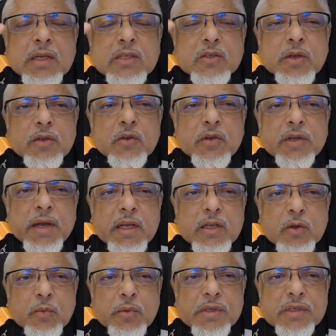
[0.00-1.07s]
So
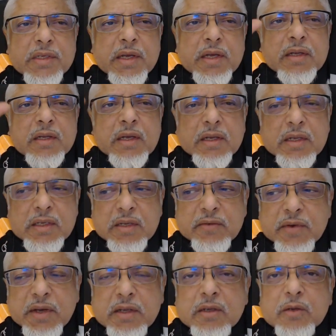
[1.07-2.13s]
united we stand,
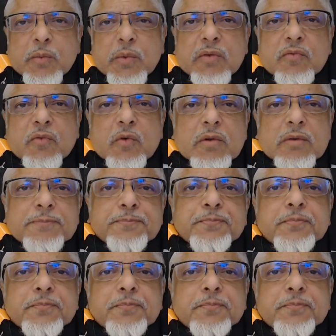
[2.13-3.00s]
divided we fall.